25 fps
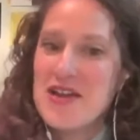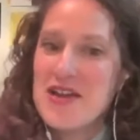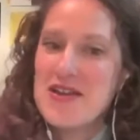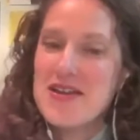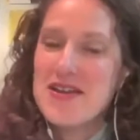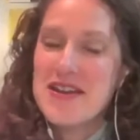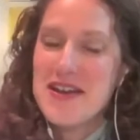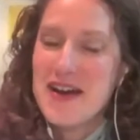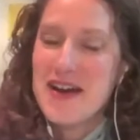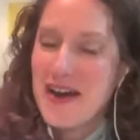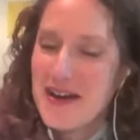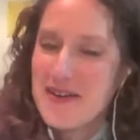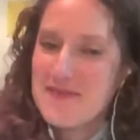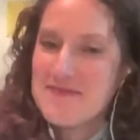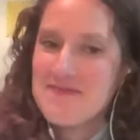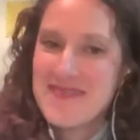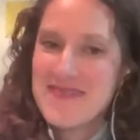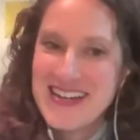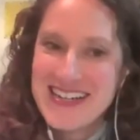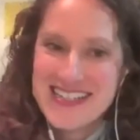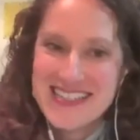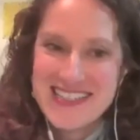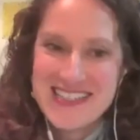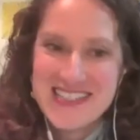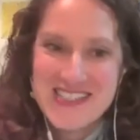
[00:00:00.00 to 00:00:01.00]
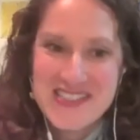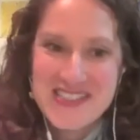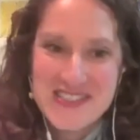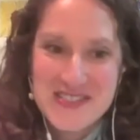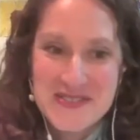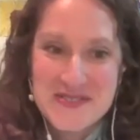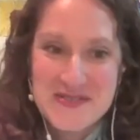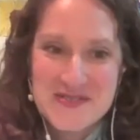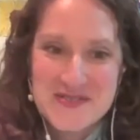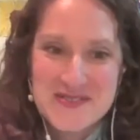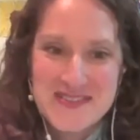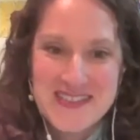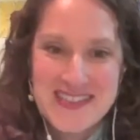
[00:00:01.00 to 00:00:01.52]
not many
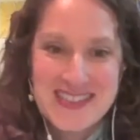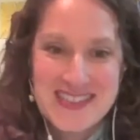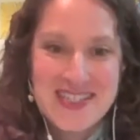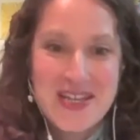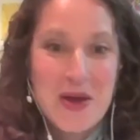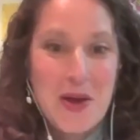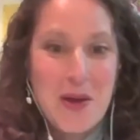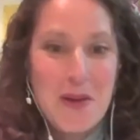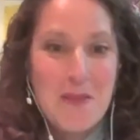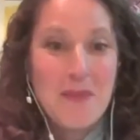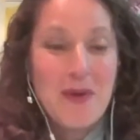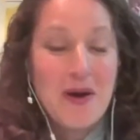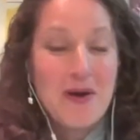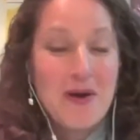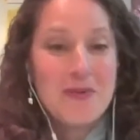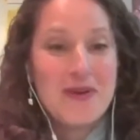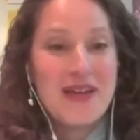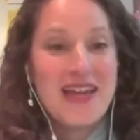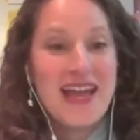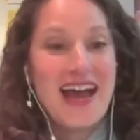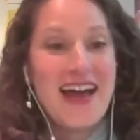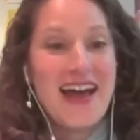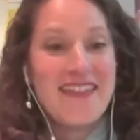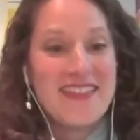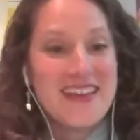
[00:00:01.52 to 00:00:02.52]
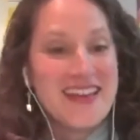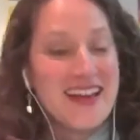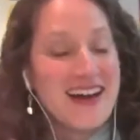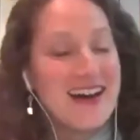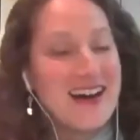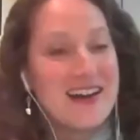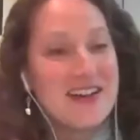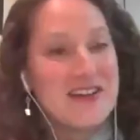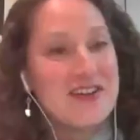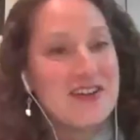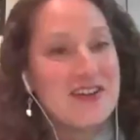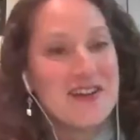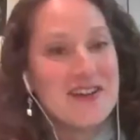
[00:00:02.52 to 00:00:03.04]
Jews, but we had the
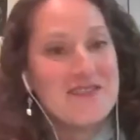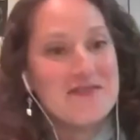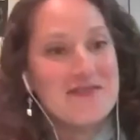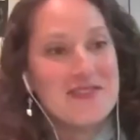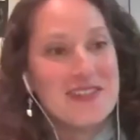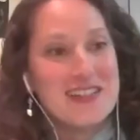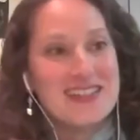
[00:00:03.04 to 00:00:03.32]
honor of